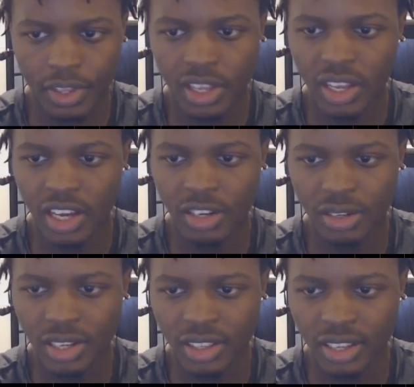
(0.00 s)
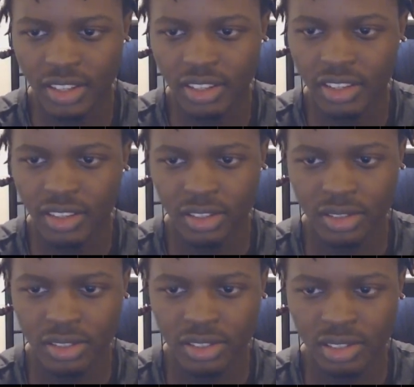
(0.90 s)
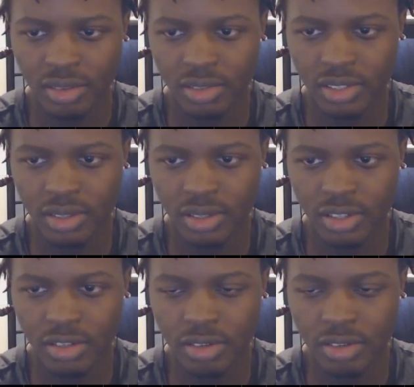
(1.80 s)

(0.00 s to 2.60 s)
I don't like that. There's a certain